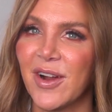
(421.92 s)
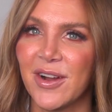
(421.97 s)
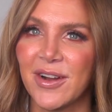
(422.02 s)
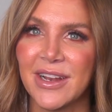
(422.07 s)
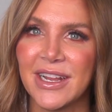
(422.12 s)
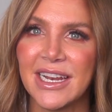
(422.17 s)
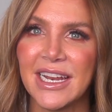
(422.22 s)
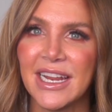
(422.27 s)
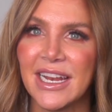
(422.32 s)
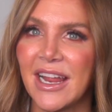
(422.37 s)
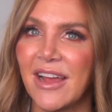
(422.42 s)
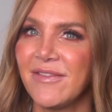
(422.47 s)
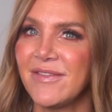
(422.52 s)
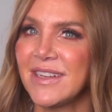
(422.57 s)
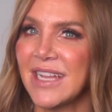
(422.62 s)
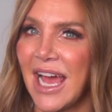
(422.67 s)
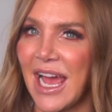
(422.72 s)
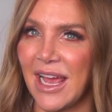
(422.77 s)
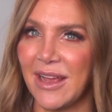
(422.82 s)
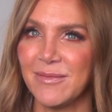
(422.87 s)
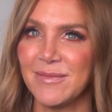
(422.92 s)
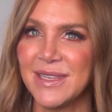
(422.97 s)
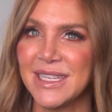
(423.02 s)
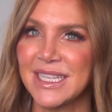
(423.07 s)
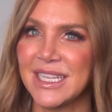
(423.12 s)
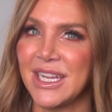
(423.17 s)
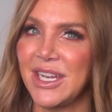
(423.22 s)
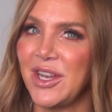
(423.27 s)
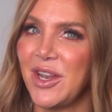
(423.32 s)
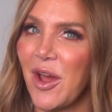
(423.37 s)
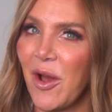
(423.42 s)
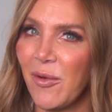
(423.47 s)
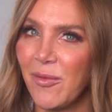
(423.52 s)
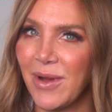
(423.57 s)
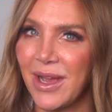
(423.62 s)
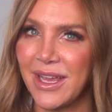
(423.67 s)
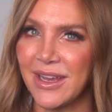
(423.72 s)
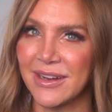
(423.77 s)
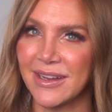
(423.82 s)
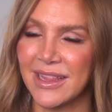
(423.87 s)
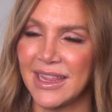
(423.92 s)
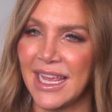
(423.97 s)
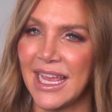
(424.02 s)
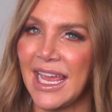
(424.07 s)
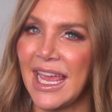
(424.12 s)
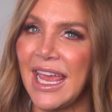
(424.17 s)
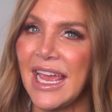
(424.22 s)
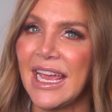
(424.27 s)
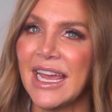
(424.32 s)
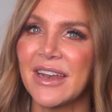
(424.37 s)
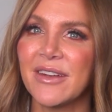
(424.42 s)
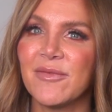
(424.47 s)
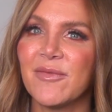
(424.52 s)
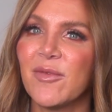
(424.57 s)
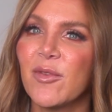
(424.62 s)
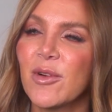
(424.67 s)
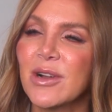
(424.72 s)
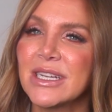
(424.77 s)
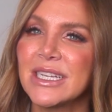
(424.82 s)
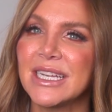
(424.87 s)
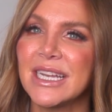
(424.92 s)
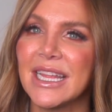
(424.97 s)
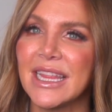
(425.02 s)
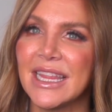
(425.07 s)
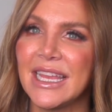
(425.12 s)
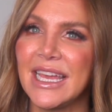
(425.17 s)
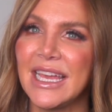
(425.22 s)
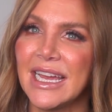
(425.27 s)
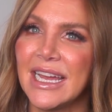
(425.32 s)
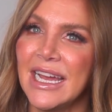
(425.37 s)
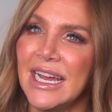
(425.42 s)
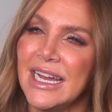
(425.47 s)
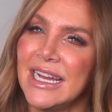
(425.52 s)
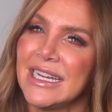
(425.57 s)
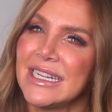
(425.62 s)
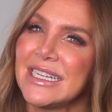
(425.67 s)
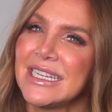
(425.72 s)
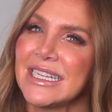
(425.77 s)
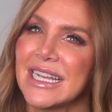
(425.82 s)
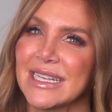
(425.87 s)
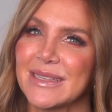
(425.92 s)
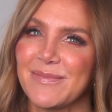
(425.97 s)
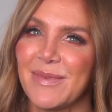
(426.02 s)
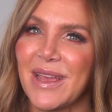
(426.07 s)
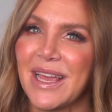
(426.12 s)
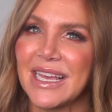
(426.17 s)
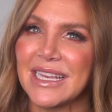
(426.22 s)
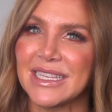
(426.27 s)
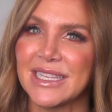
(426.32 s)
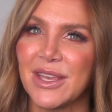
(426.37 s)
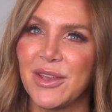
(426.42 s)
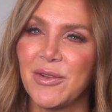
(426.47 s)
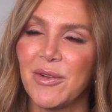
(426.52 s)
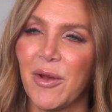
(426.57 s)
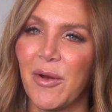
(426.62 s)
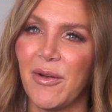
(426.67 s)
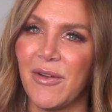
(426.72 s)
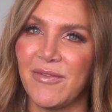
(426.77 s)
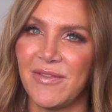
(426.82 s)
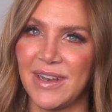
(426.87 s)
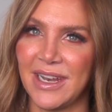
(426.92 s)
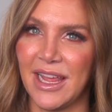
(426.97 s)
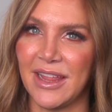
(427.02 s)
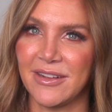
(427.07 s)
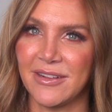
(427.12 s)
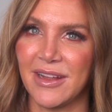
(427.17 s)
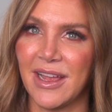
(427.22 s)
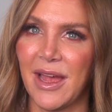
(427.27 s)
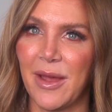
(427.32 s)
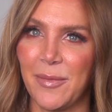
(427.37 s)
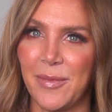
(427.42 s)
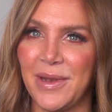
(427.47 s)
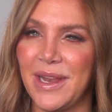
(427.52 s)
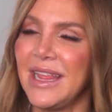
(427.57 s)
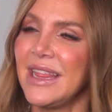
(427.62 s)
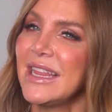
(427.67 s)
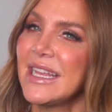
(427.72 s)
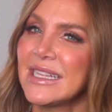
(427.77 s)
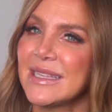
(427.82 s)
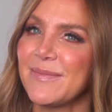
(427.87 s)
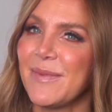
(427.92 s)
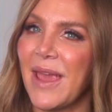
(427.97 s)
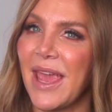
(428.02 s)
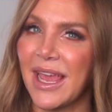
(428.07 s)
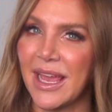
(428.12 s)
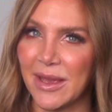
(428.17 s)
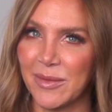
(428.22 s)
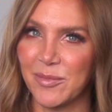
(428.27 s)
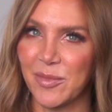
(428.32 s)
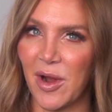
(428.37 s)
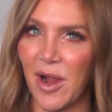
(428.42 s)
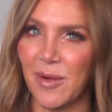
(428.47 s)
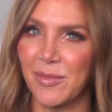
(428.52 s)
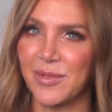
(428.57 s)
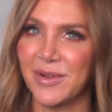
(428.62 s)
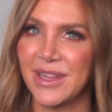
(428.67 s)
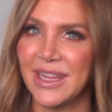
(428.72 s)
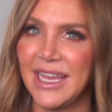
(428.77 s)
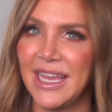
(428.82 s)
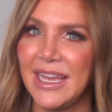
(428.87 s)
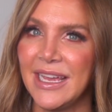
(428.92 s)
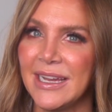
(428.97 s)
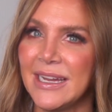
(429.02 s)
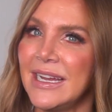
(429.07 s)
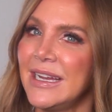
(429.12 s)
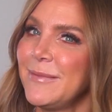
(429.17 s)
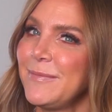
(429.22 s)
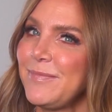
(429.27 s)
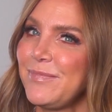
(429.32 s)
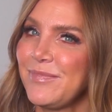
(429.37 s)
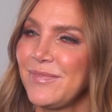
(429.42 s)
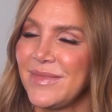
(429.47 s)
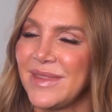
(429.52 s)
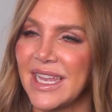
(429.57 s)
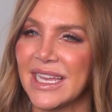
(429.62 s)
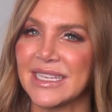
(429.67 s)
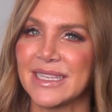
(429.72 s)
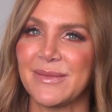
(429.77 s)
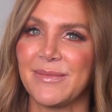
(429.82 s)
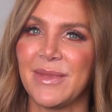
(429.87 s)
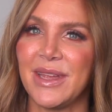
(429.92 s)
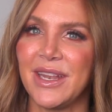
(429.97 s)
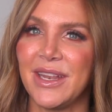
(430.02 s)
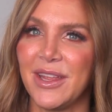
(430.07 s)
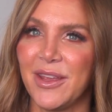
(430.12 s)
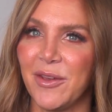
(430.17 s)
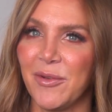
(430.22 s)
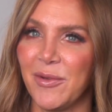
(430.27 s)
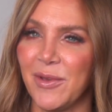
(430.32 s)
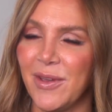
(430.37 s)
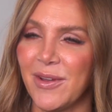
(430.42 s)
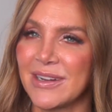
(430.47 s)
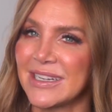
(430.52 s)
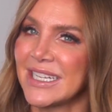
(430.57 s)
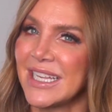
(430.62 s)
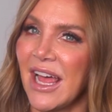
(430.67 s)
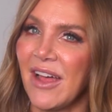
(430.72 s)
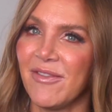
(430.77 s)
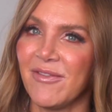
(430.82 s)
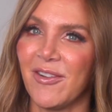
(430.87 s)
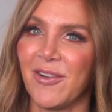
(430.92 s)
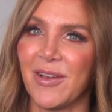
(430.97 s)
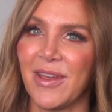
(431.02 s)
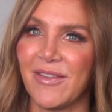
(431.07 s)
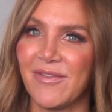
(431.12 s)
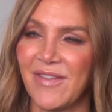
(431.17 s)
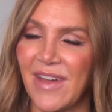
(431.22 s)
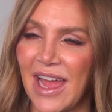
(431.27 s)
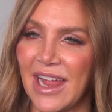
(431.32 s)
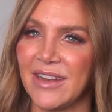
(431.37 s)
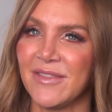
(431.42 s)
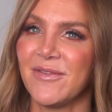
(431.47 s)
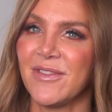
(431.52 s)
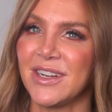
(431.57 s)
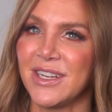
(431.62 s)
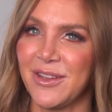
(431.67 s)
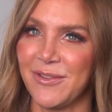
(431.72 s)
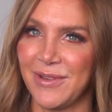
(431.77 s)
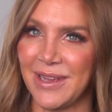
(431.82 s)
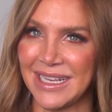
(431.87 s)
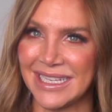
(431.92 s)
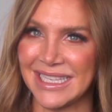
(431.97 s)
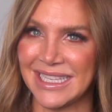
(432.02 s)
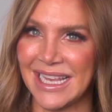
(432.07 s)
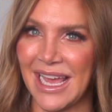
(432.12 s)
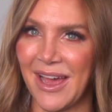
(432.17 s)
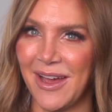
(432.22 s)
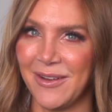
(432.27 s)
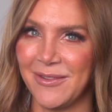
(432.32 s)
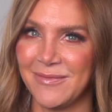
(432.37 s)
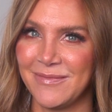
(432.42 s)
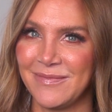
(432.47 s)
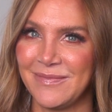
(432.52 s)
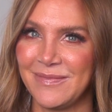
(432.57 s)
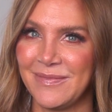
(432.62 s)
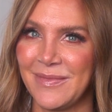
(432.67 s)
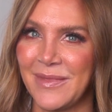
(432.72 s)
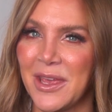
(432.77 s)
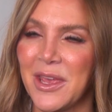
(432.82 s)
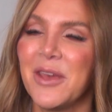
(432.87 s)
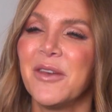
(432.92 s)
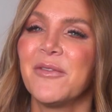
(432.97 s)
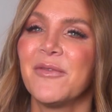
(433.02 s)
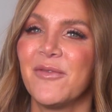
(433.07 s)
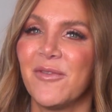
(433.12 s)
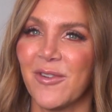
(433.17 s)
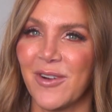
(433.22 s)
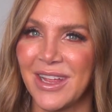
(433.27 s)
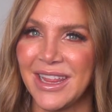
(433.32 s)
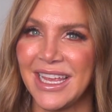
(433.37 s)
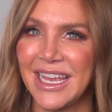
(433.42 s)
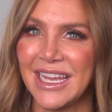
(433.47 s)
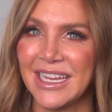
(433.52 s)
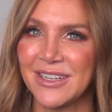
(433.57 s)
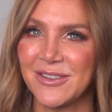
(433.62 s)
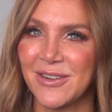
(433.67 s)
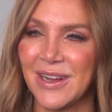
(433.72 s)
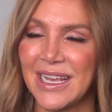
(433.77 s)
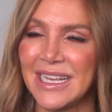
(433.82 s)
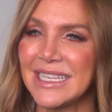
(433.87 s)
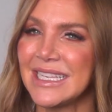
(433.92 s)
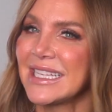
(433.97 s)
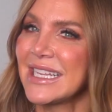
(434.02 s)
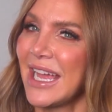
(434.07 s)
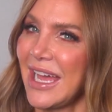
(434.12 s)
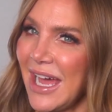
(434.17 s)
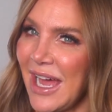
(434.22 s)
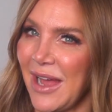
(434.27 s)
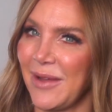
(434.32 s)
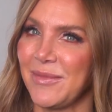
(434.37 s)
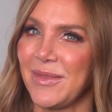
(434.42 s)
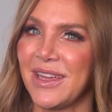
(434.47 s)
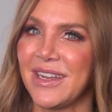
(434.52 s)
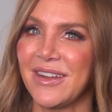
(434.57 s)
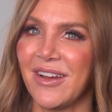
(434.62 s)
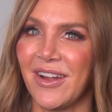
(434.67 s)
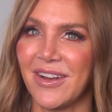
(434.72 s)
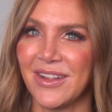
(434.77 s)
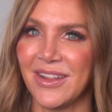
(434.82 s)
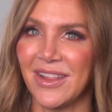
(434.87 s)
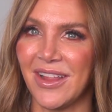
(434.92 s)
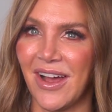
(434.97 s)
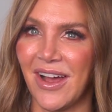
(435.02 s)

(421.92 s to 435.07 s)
heard it enough times to know what you're thinking. And unfortunately, just because you know of another company that's paying improperly doesn't mean you yourself won't get fined for doing so. For The Interest, I'm LaDonna